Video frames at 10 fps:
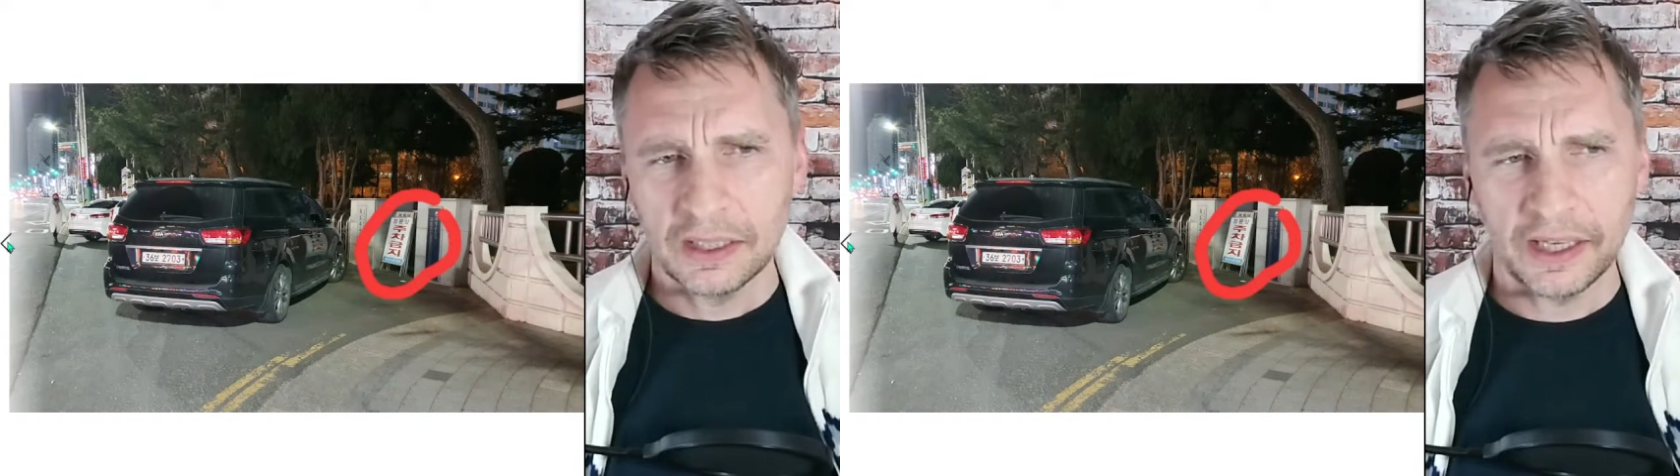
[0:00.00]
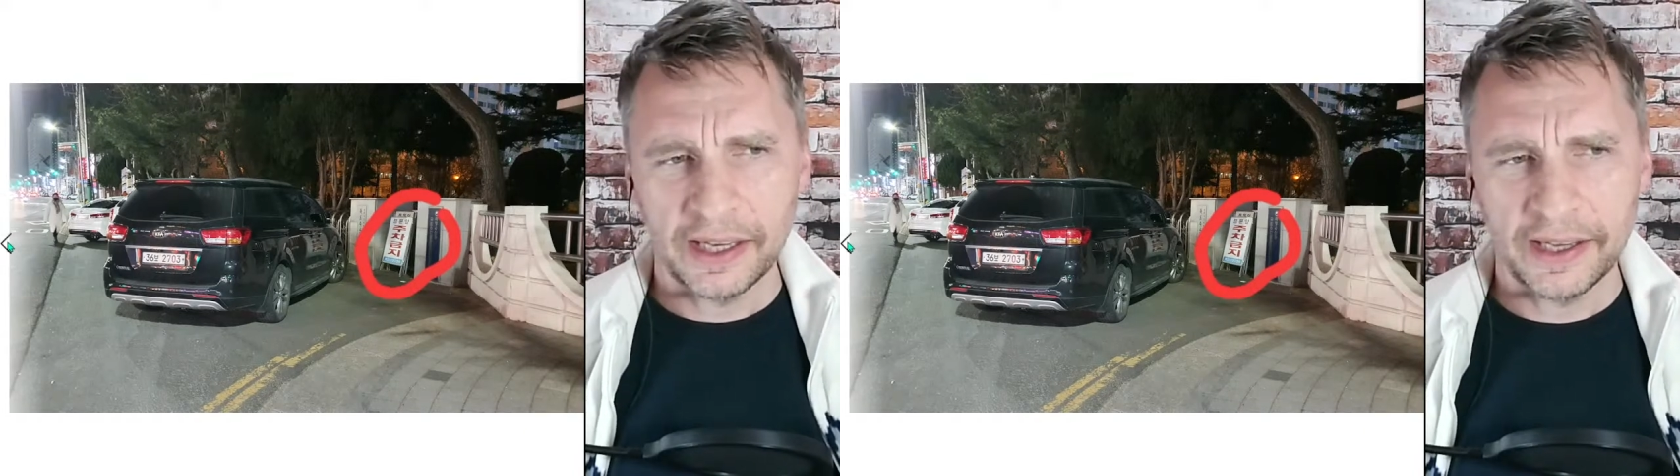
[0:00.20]

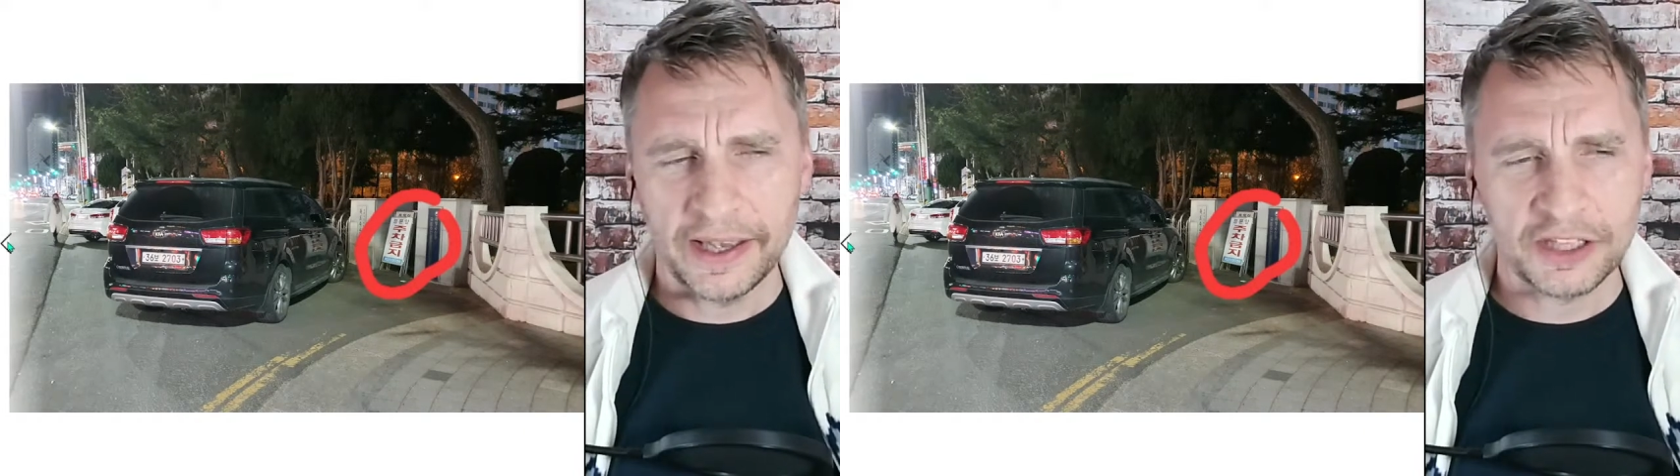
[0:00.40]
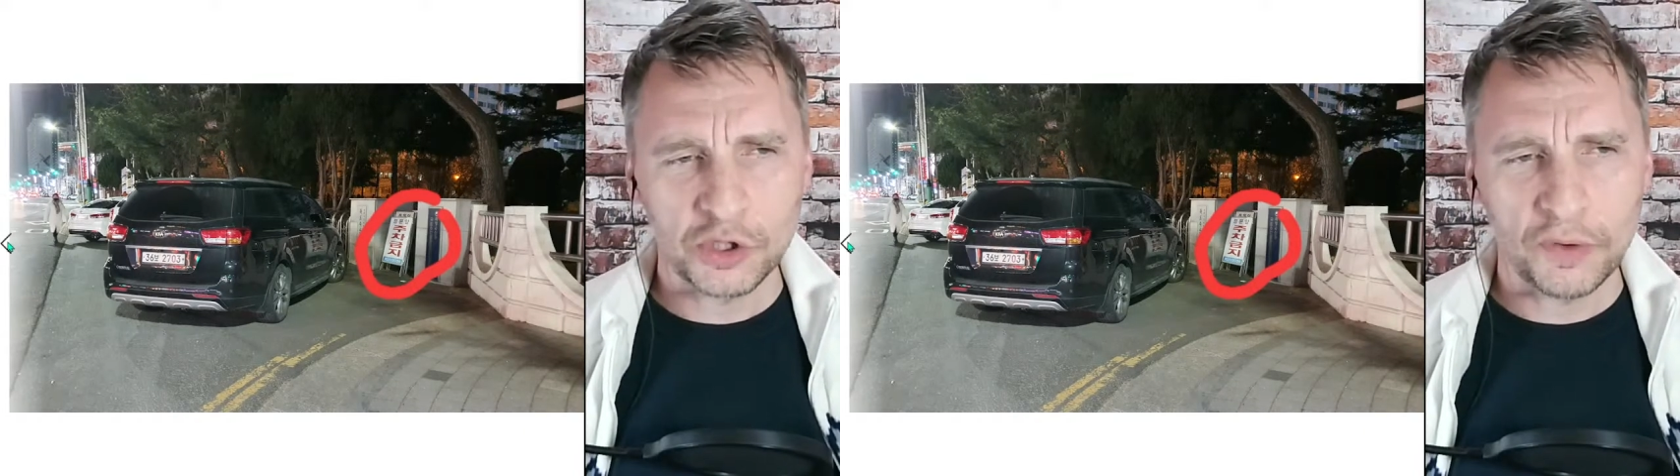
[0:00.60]

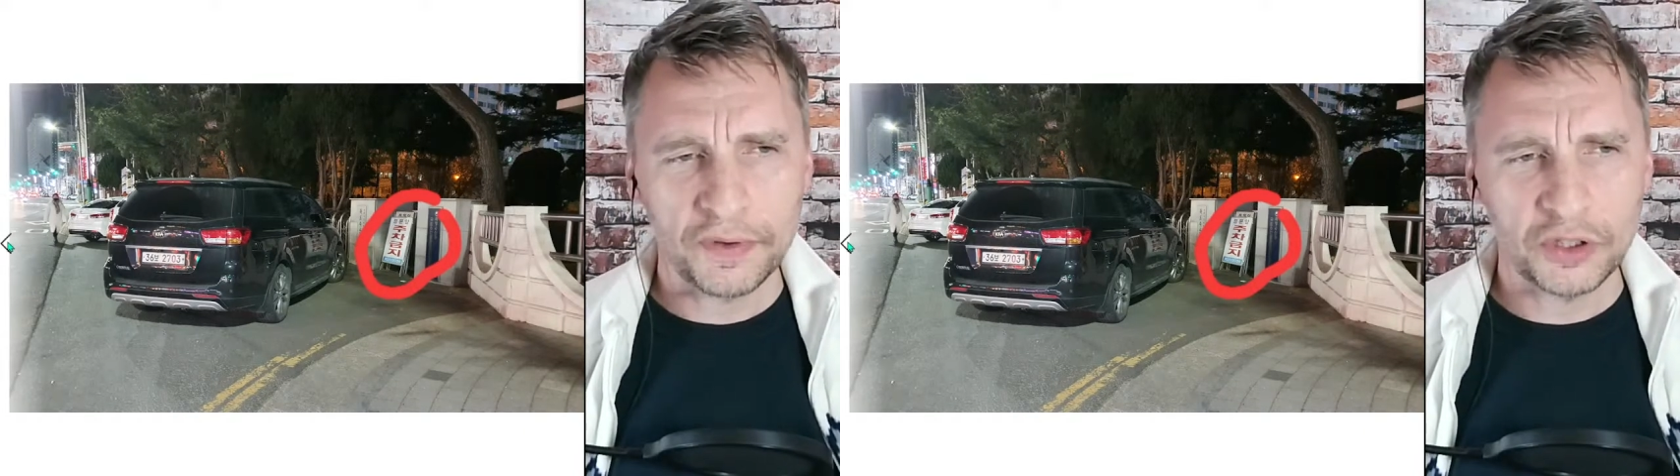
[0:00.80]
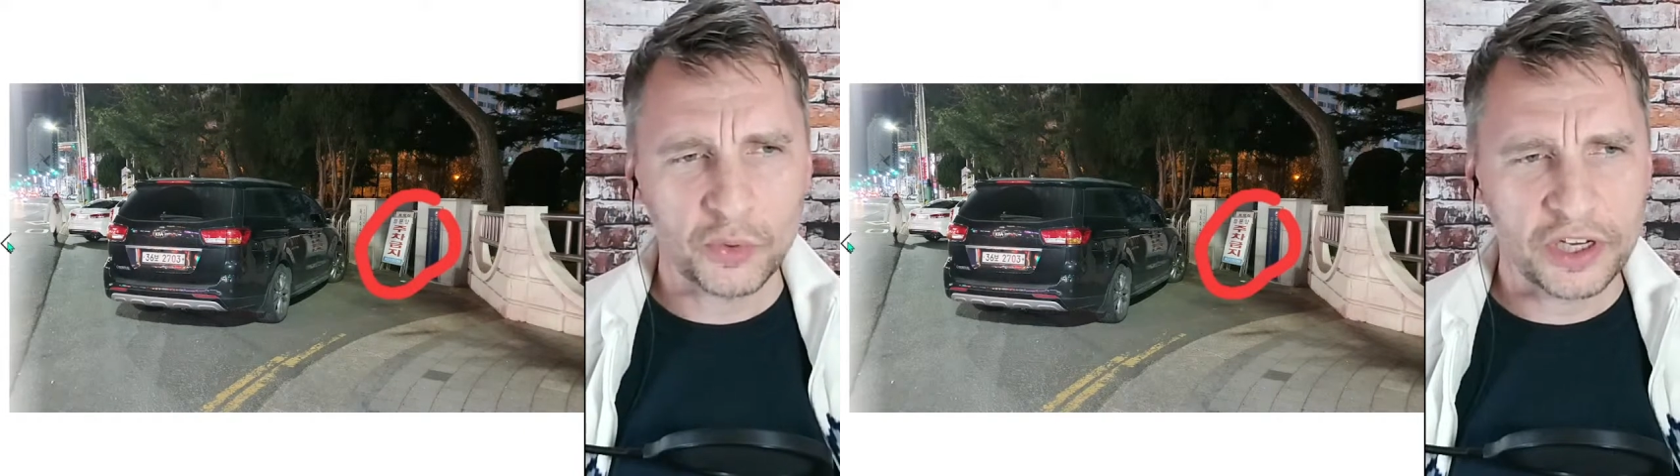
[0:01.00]
And so
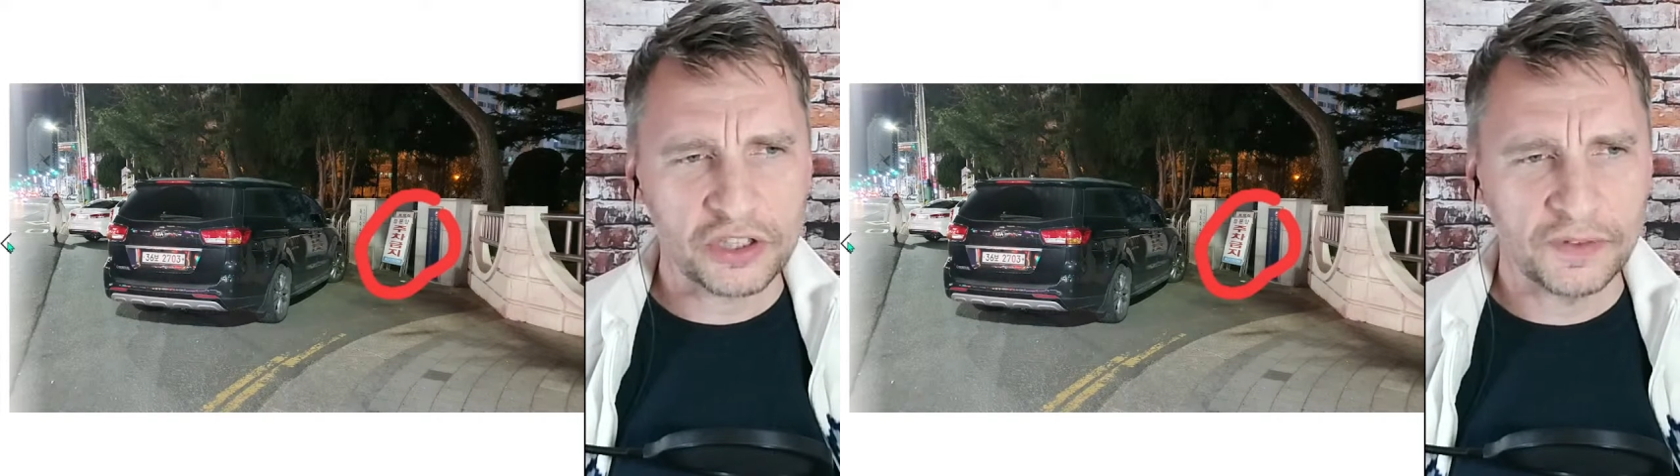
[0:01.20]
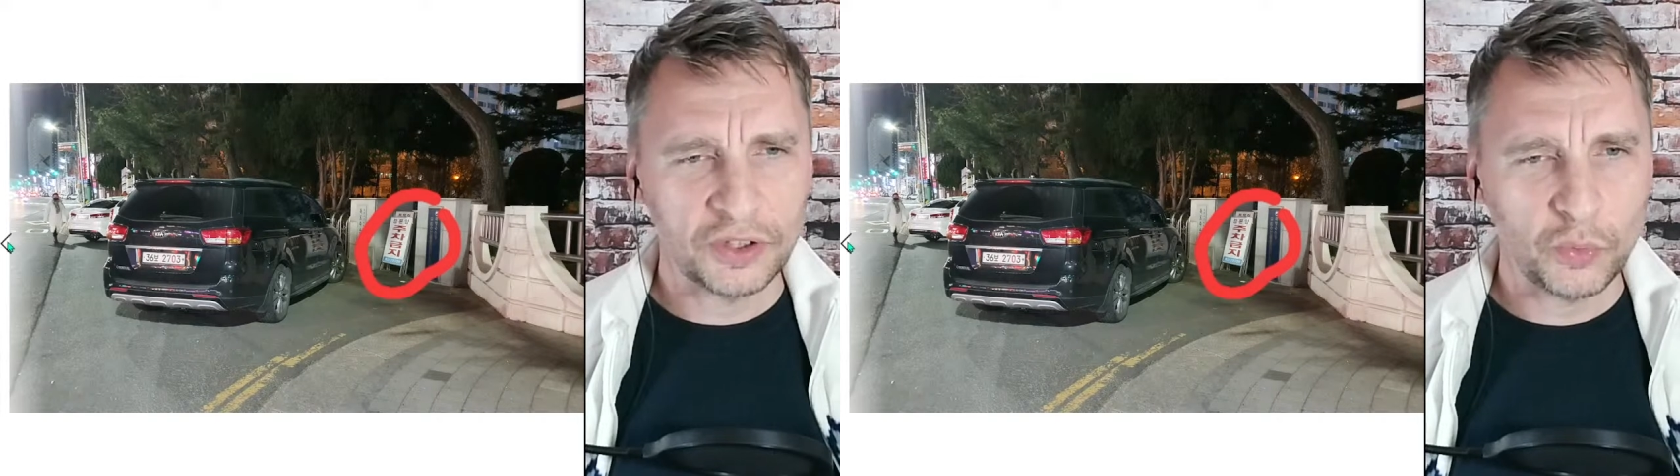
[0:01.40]
over the
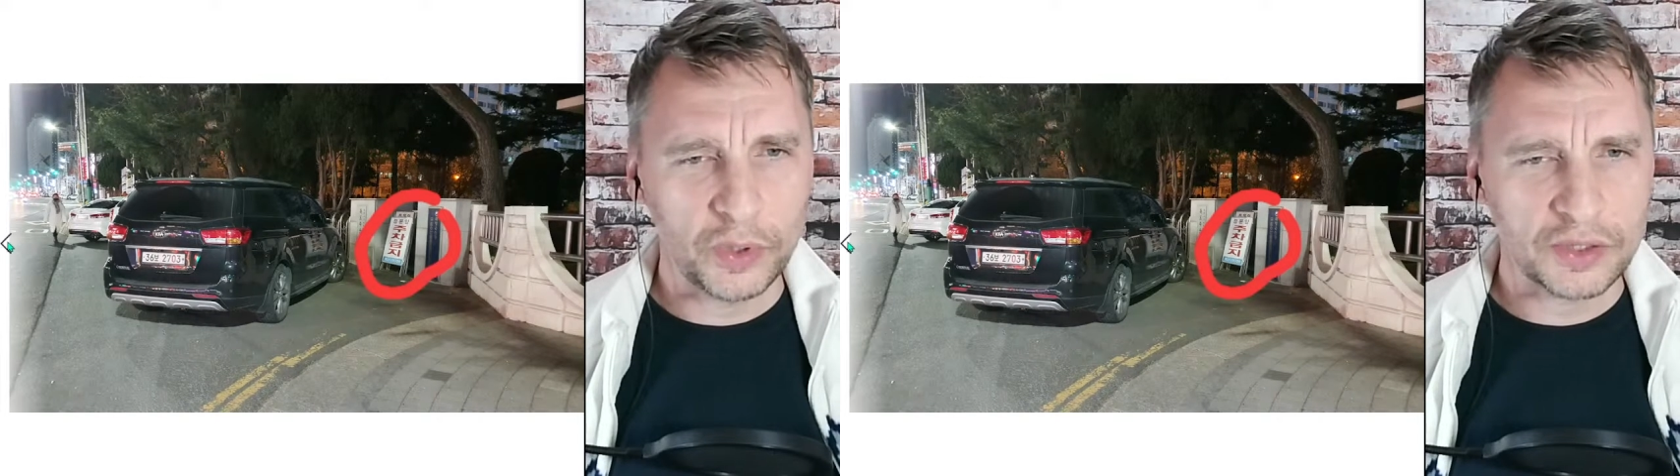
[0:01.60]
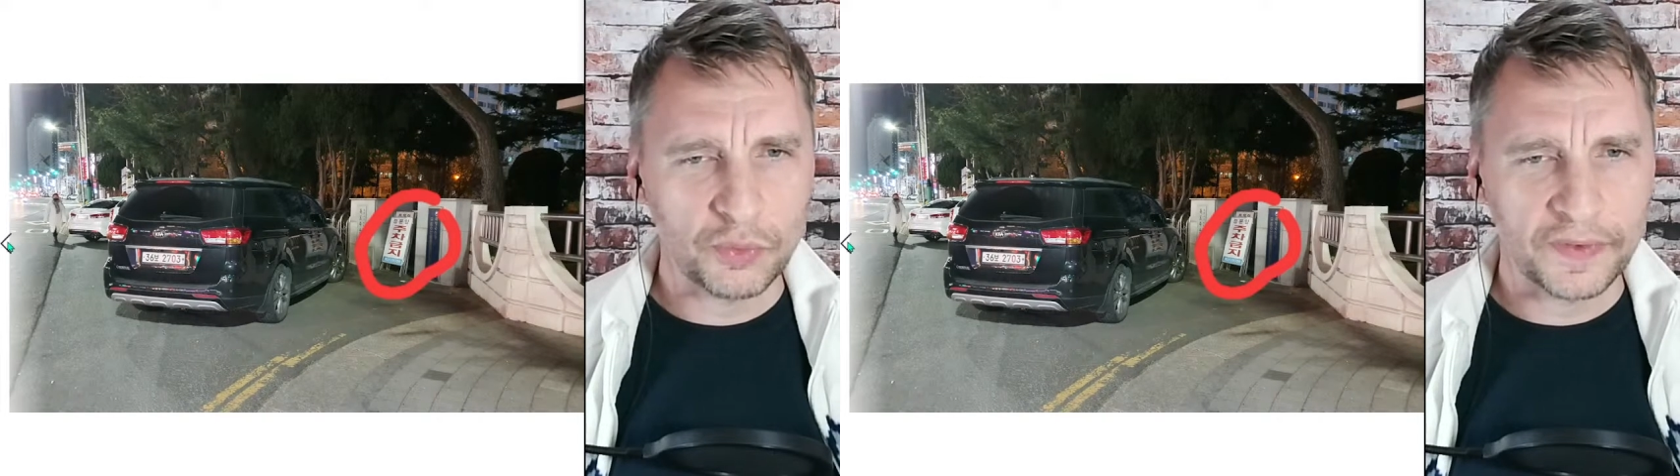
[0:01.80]
duration of the 2 weeks,